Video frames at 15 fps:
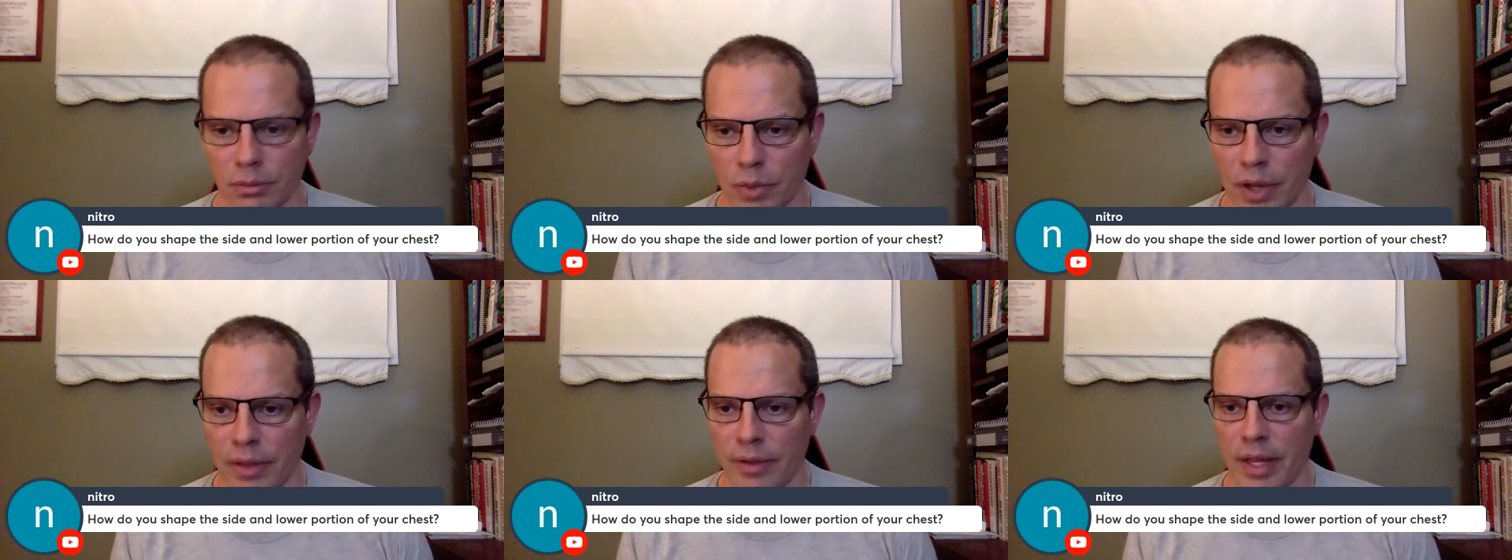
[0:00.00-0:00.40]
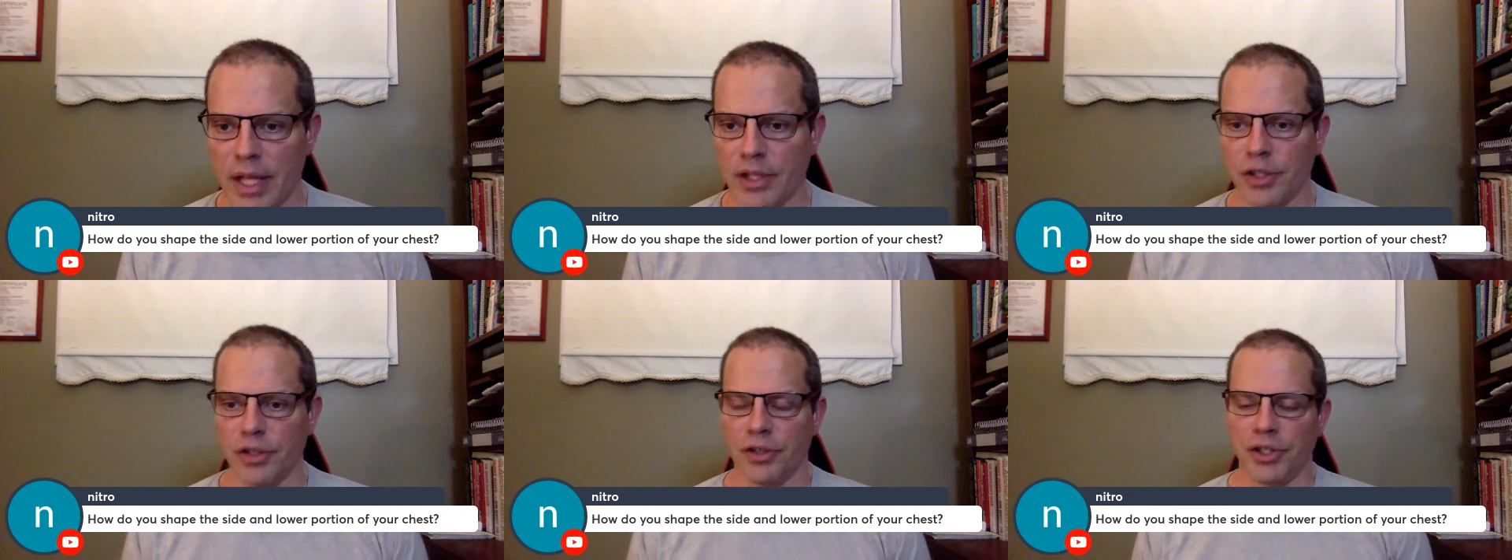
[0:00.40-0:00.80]
whether
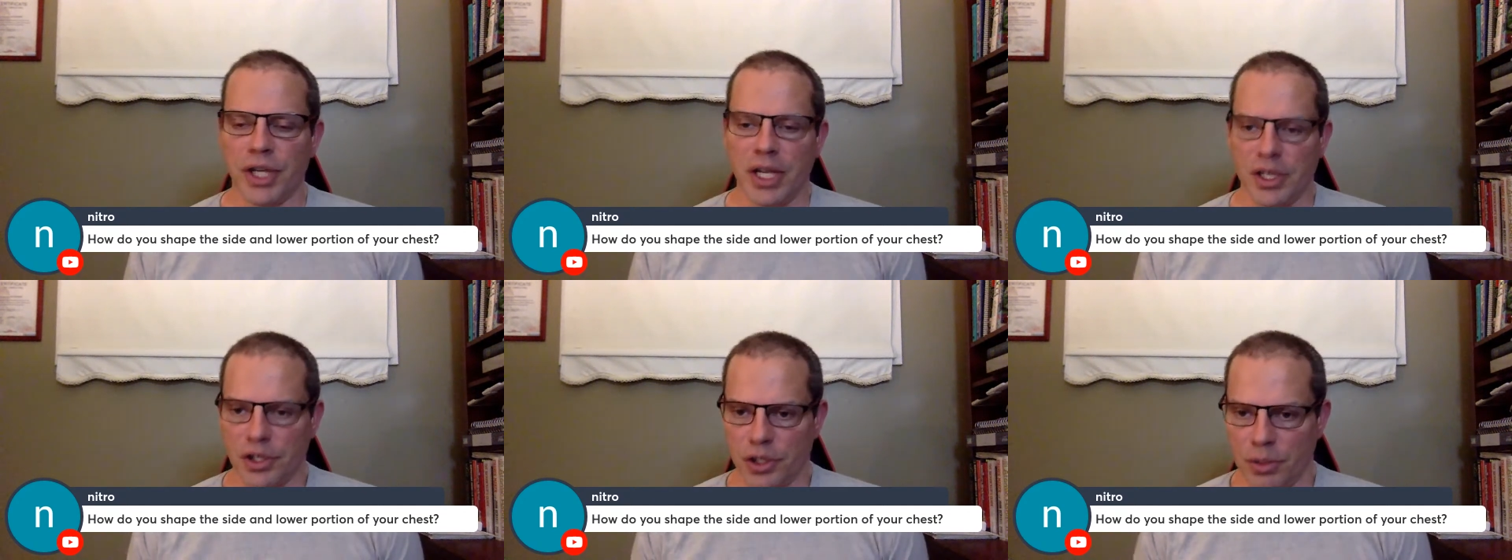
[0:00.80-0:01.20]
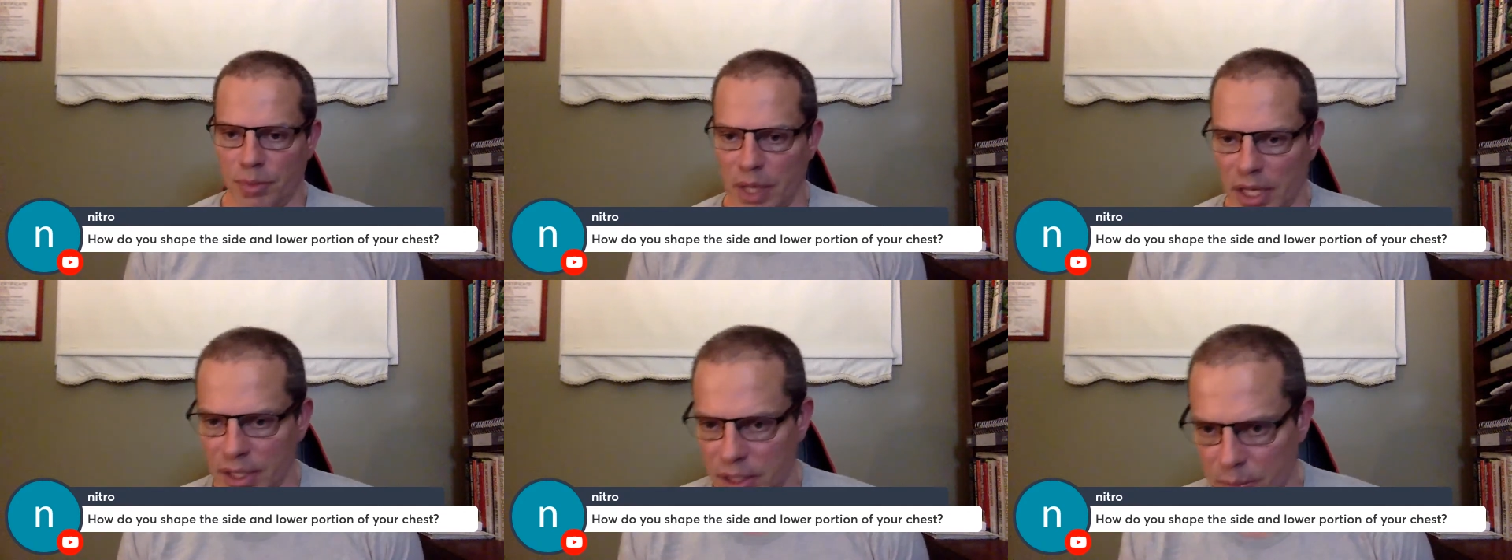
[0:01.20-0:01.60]
that's your chest, your
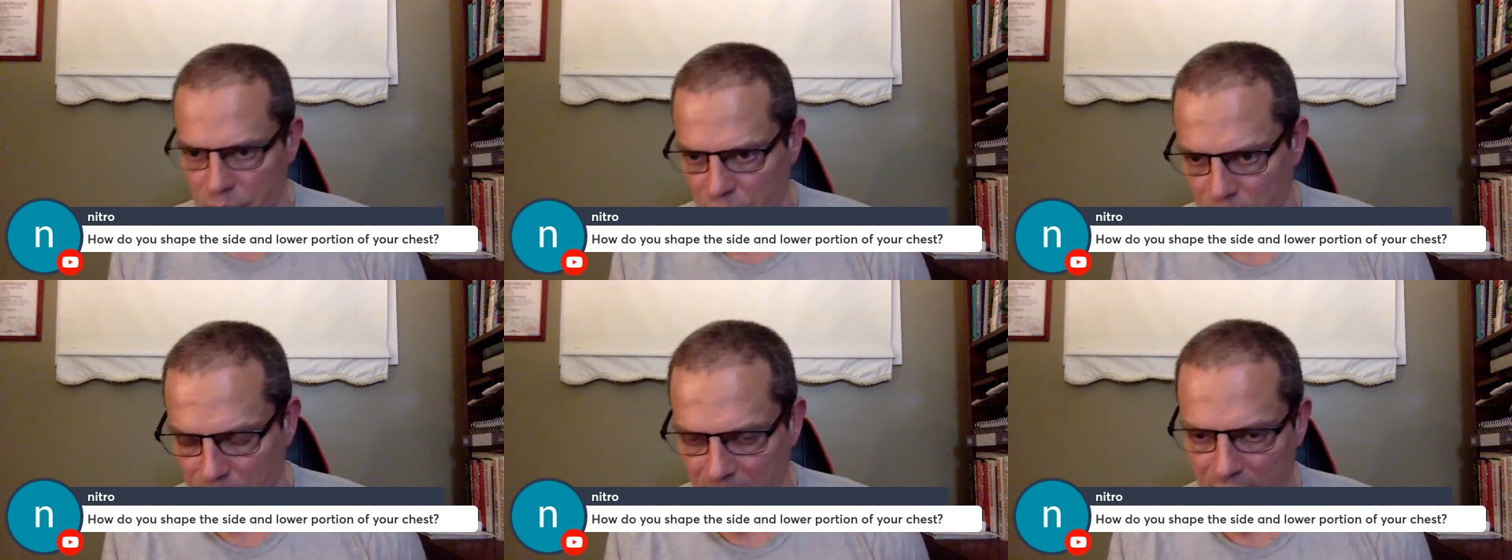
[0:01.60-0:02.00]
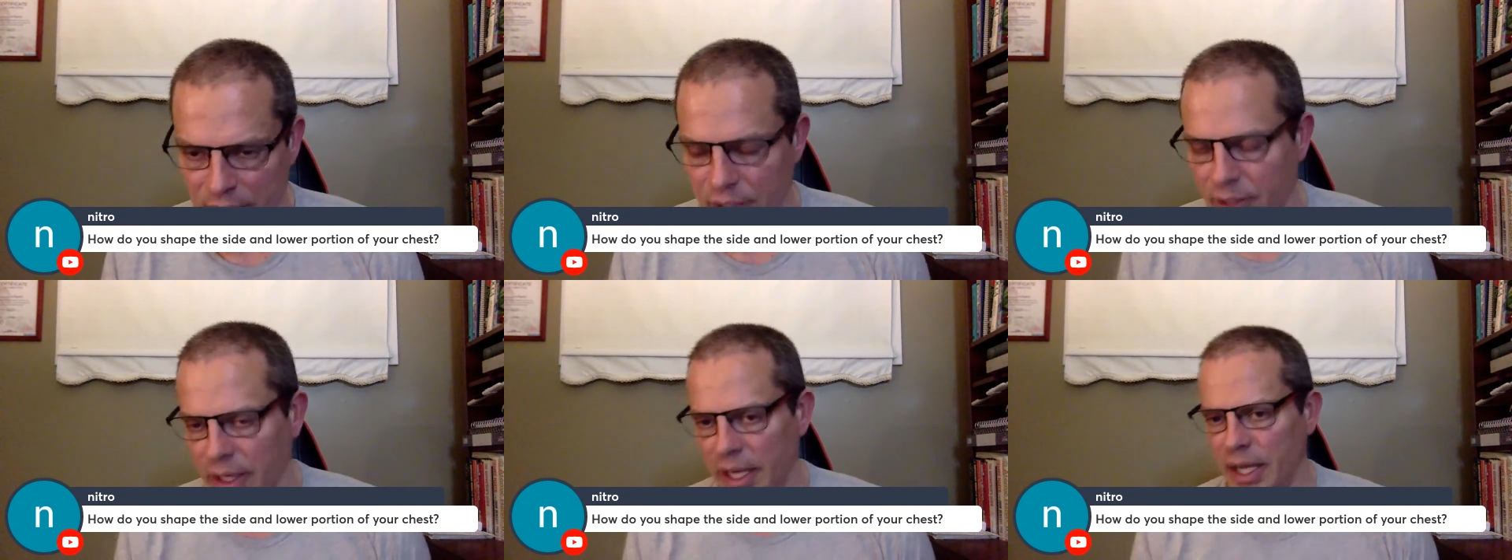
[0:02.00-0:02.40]
biceps, your back,
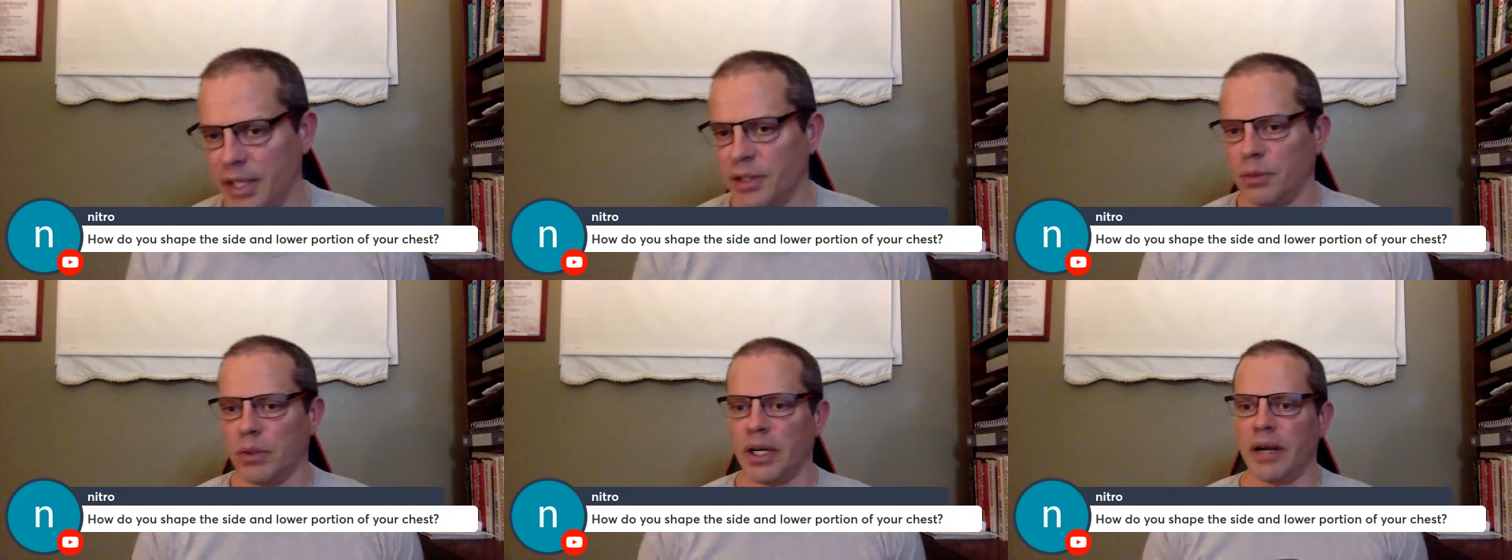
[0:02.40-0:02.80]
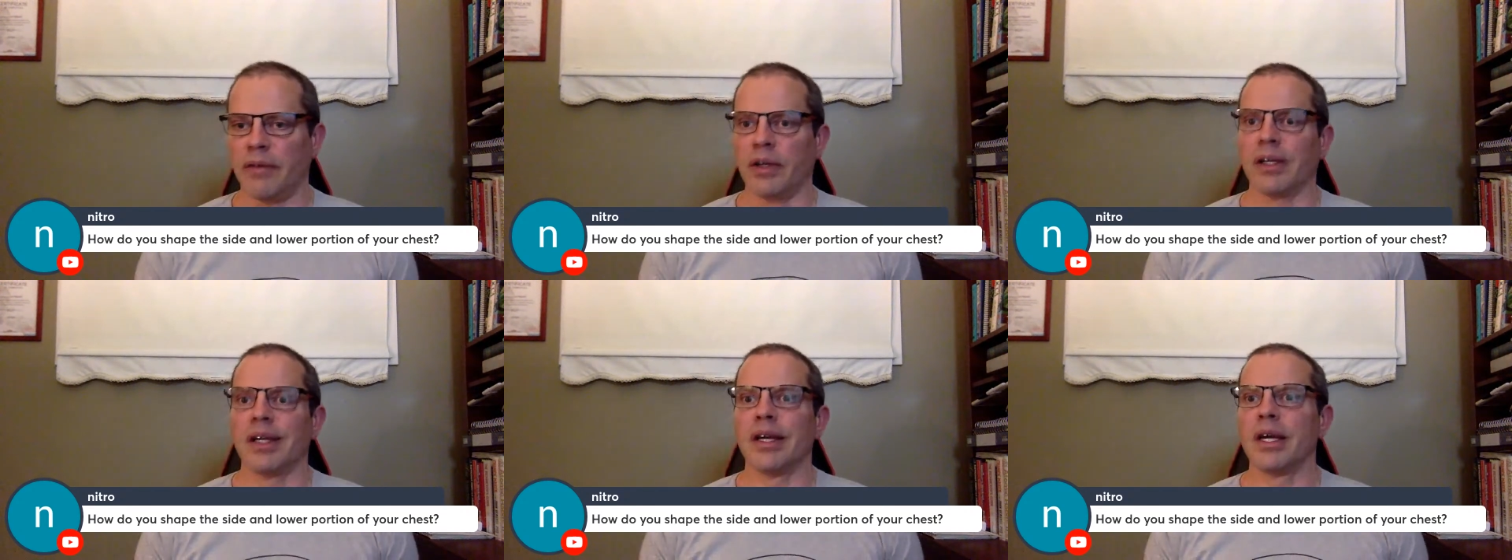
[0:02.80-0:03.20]
your legs, or
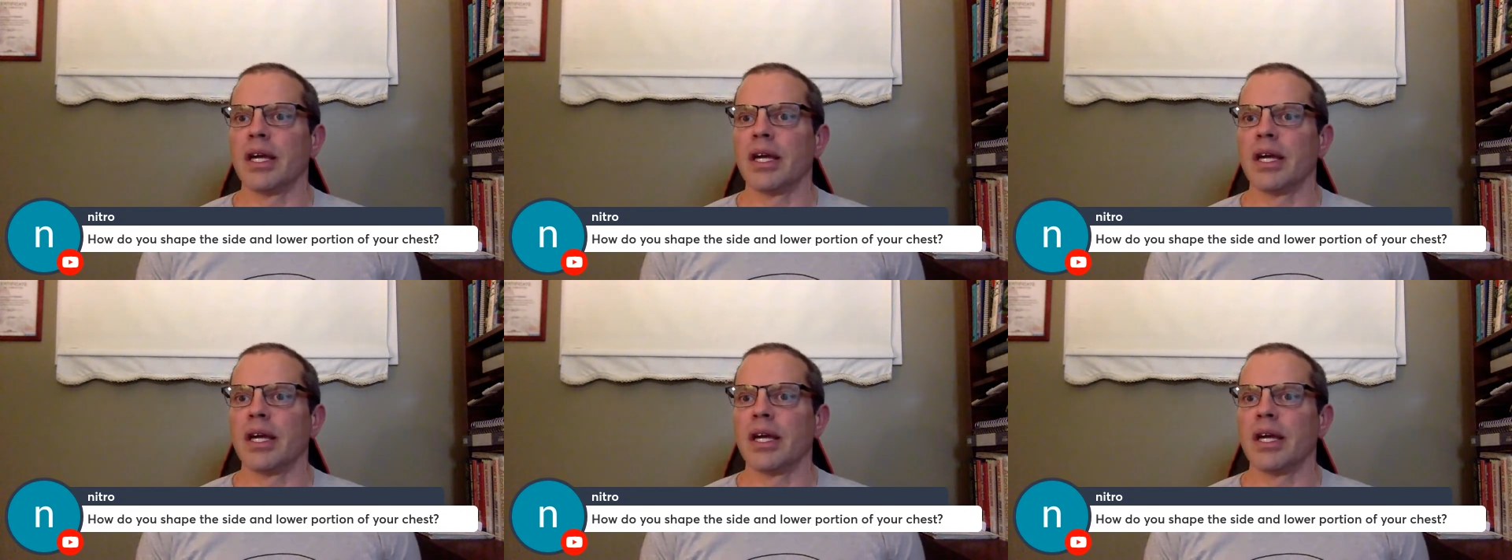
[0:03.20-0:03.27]
whatever,